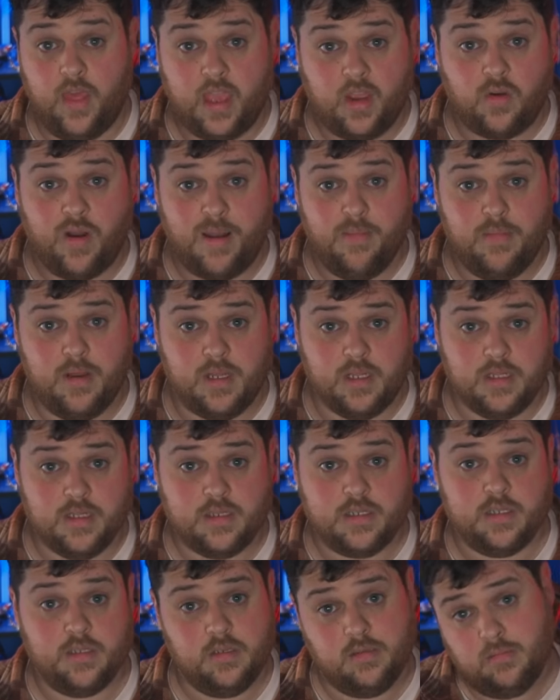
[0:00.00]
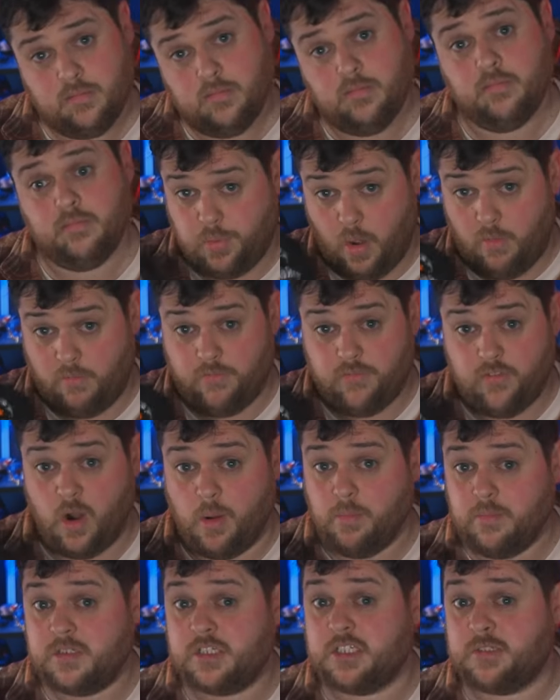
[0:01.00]
They're Gremlins, but
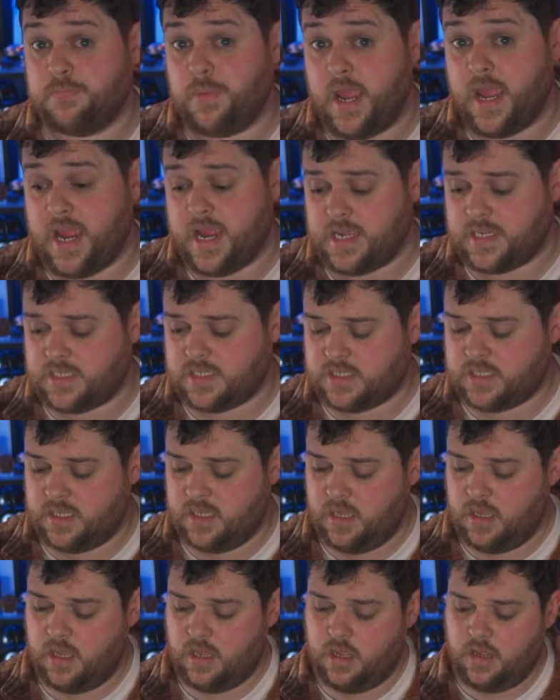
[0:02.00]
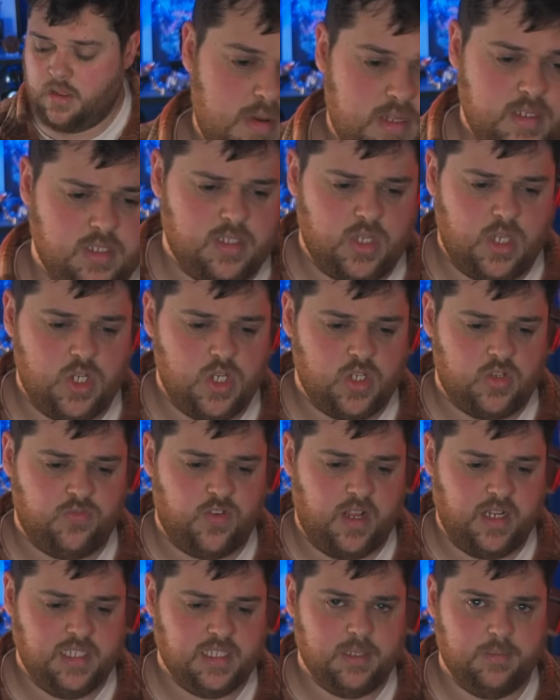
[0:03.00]
from space. Gremlins, you
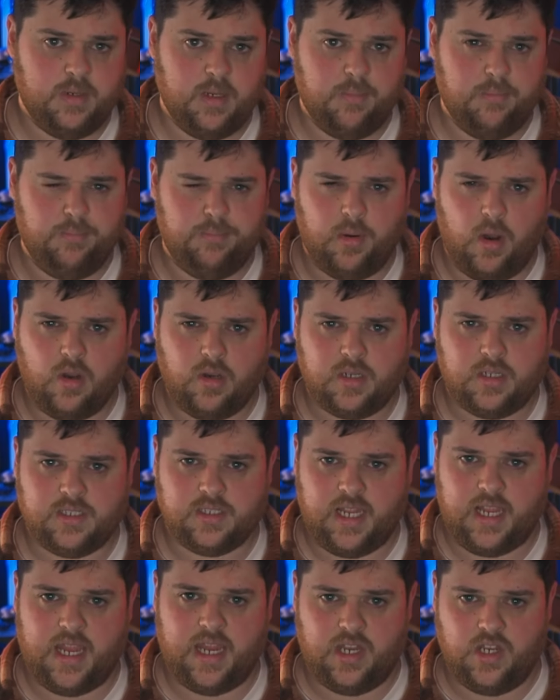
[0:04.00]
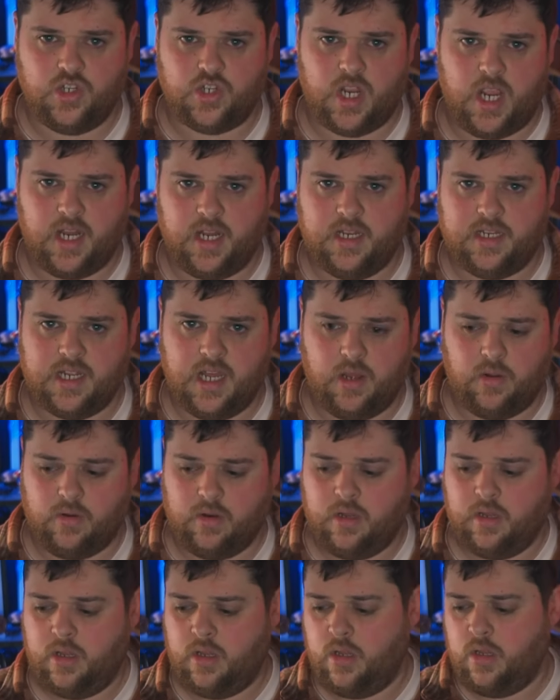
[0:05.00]
just find them in a box in
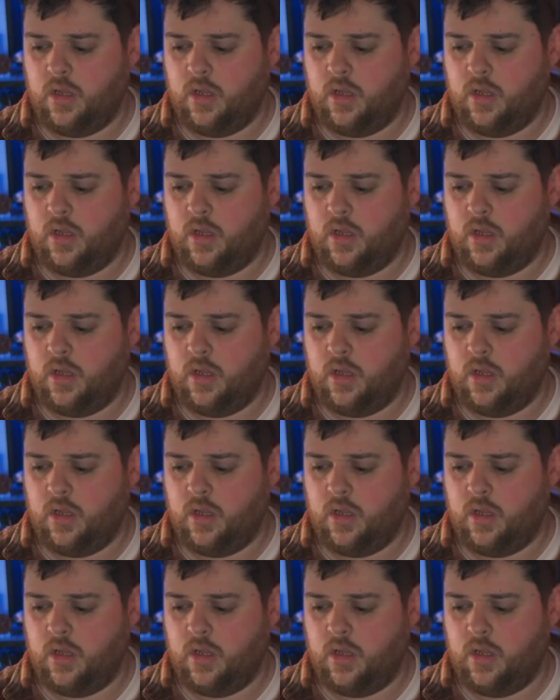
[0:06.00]
Chinatown.